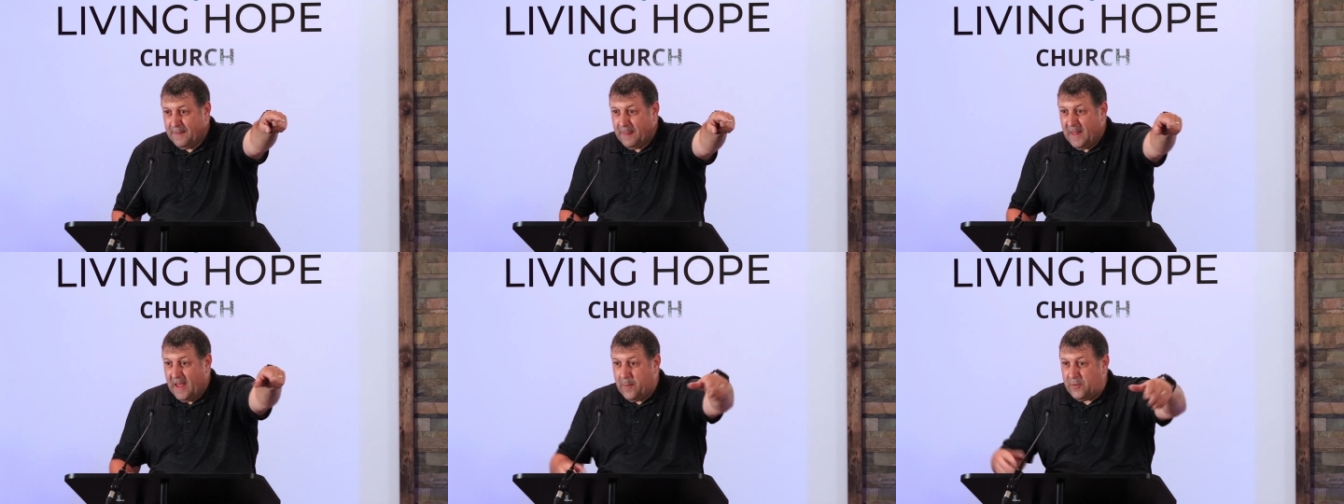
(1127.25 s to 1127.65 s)

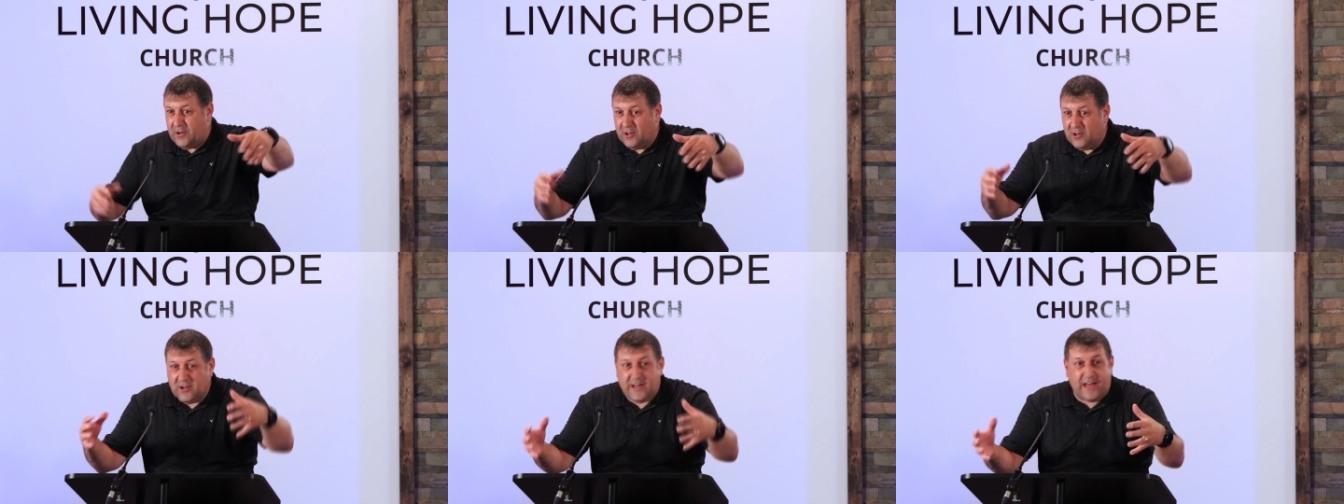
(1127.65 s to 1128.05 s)
And when
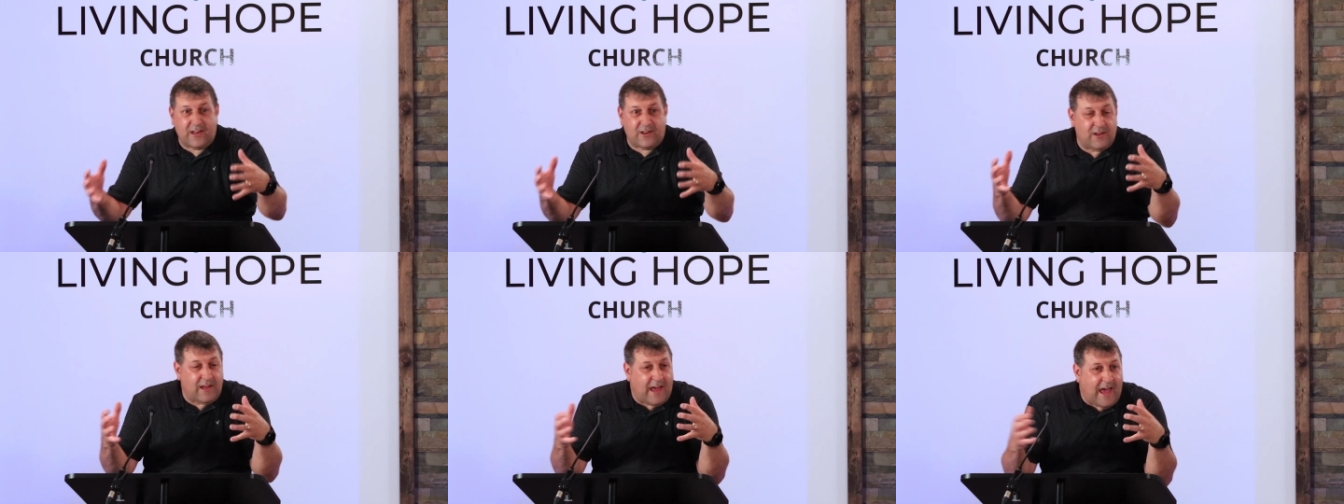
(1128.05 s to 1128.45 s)
you look
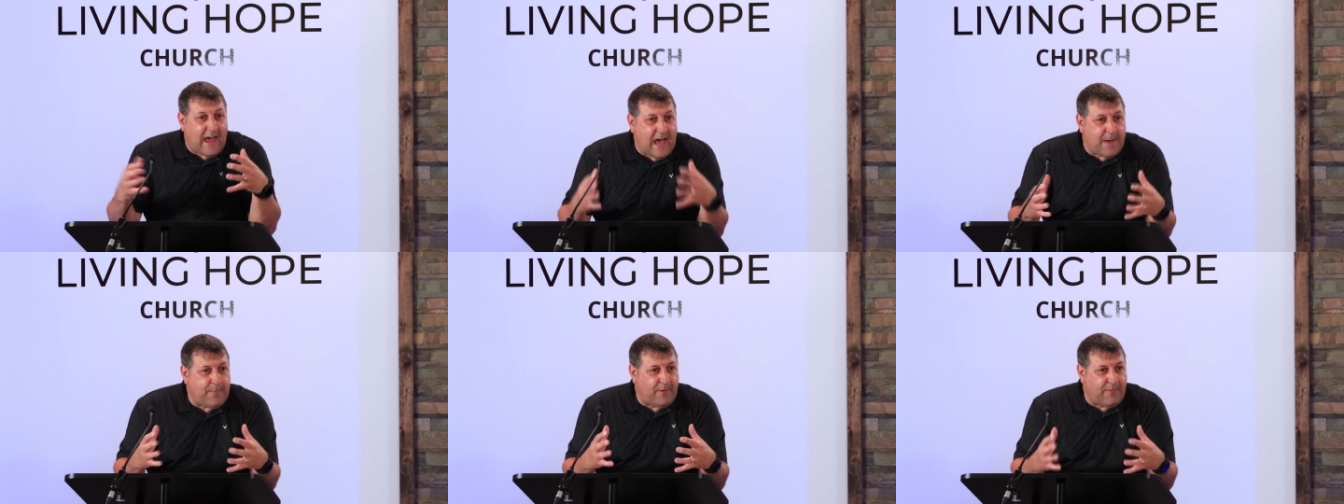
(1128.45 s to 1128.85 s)
at
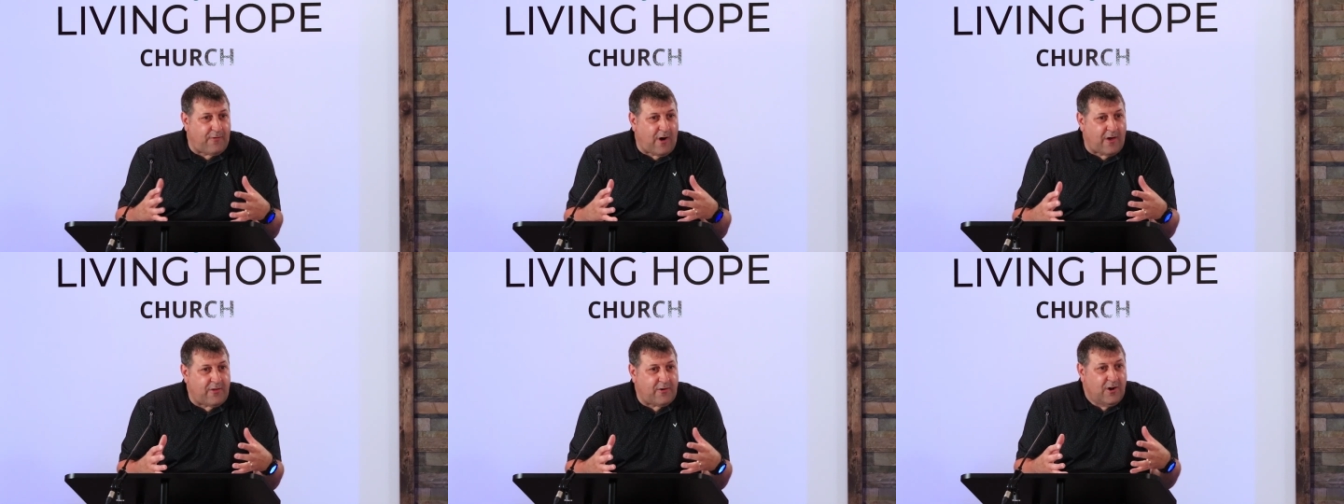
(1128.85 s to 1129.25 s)
Abba,
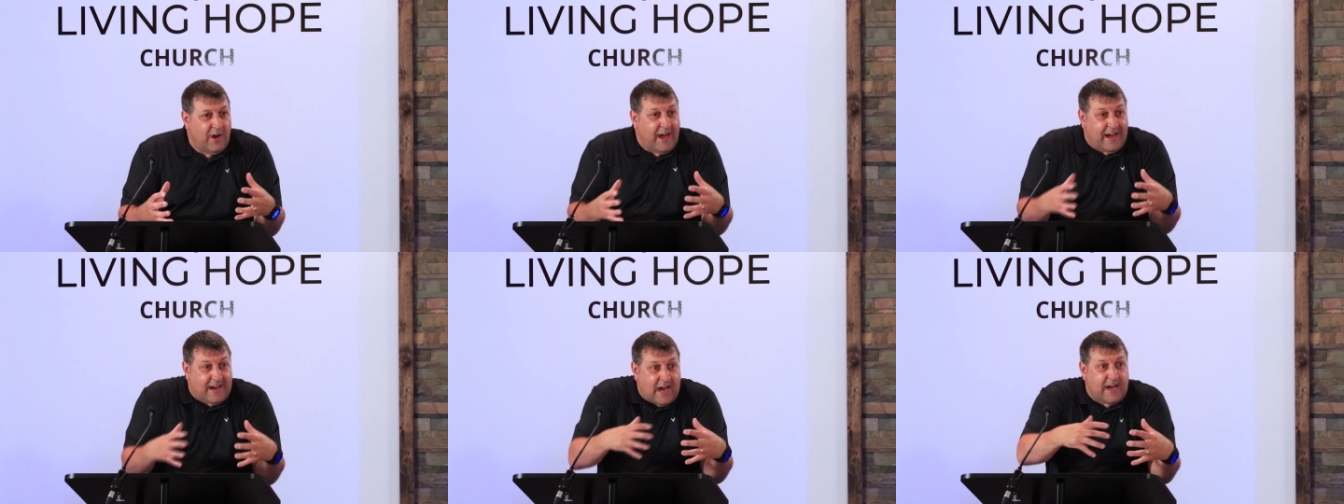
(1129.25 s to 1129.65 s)
father,
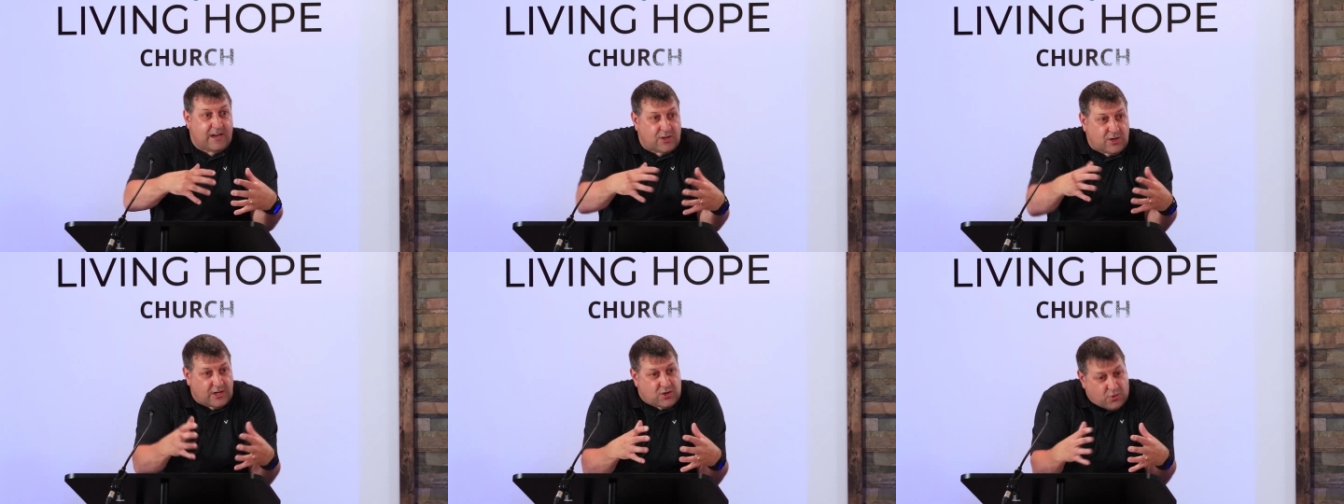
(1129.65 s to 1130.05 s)
it kind
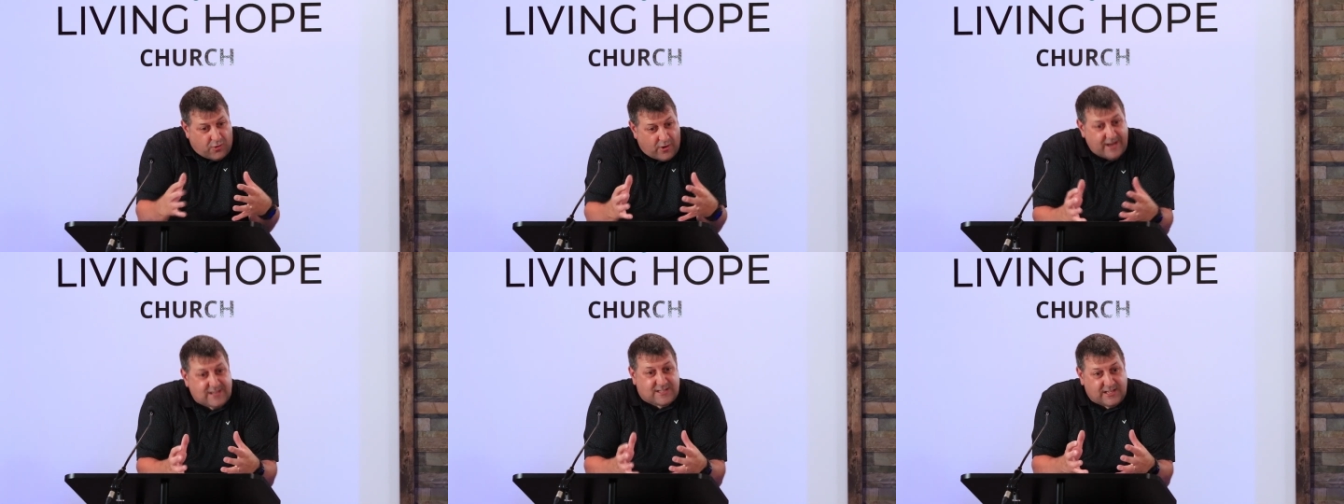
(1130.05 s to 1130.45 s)
of it
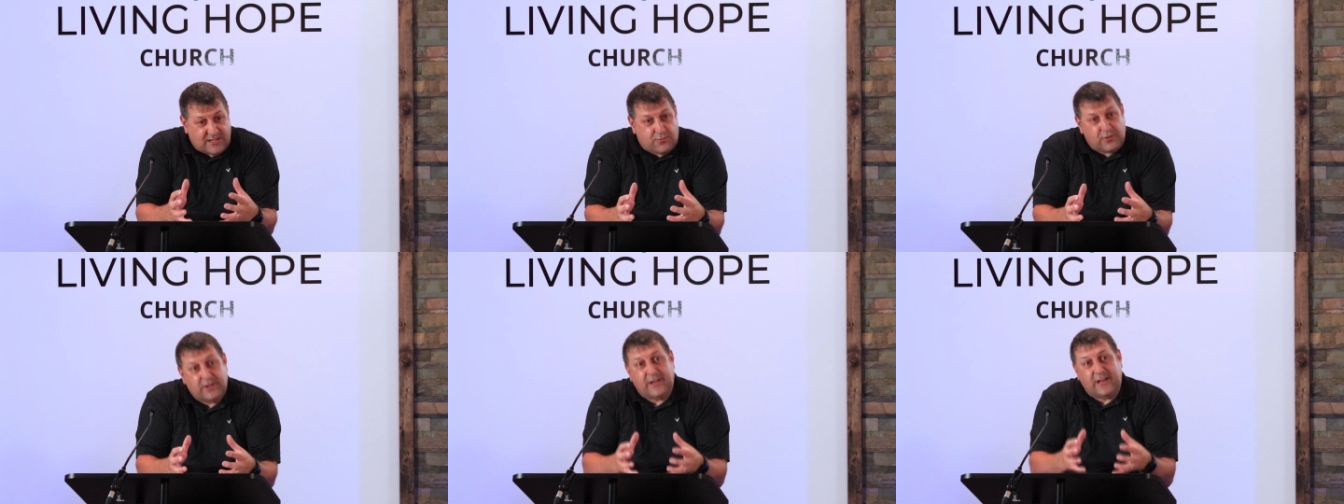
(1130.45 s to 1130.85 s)

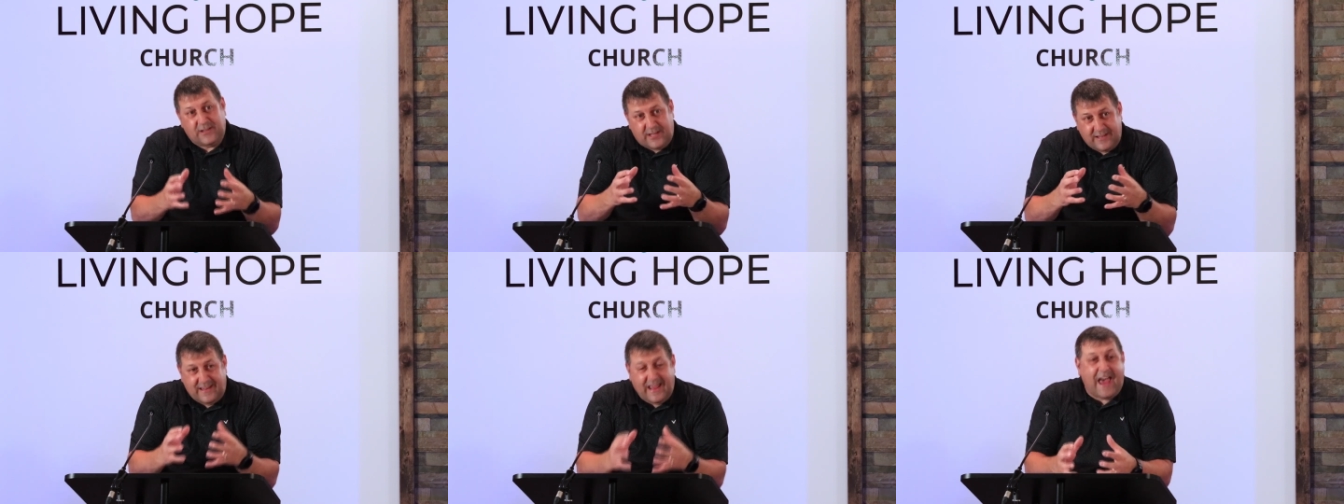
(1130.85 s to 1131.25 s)
translates really
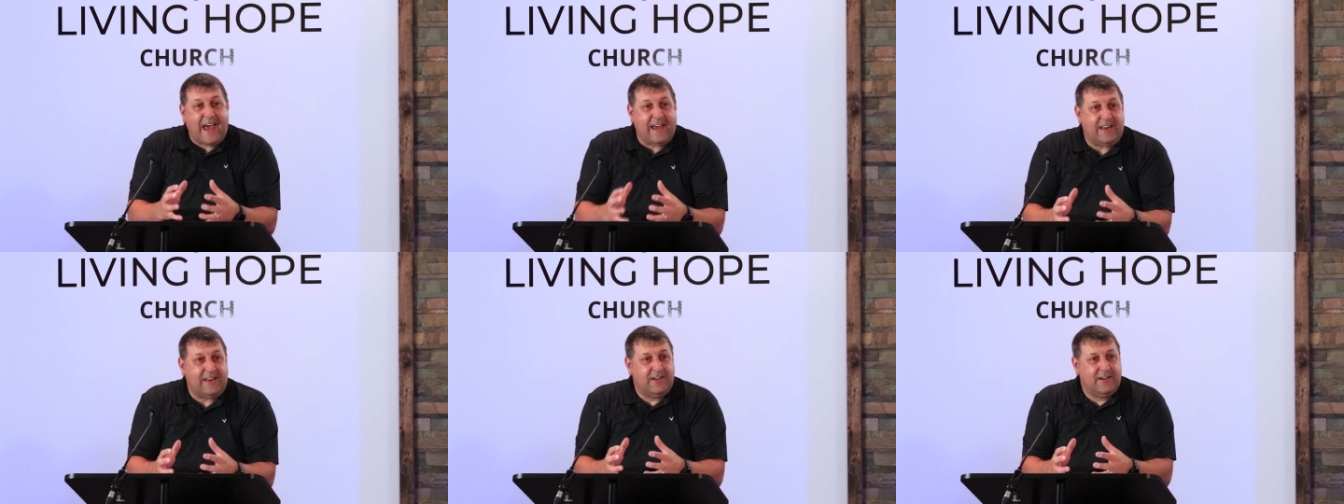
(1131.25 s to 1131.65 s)
into
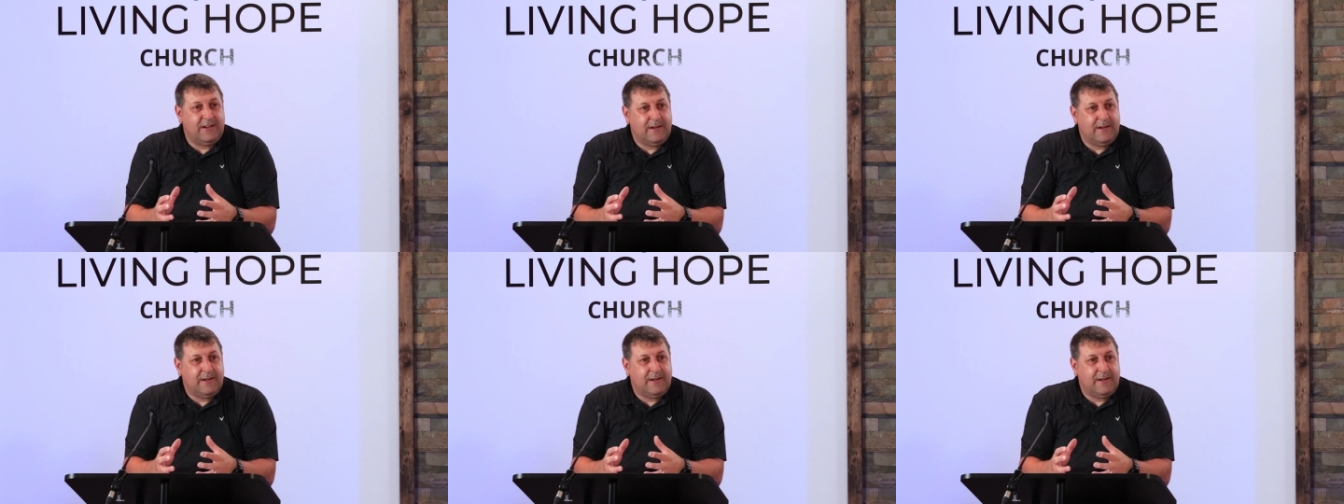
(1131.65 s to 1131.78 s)
dad.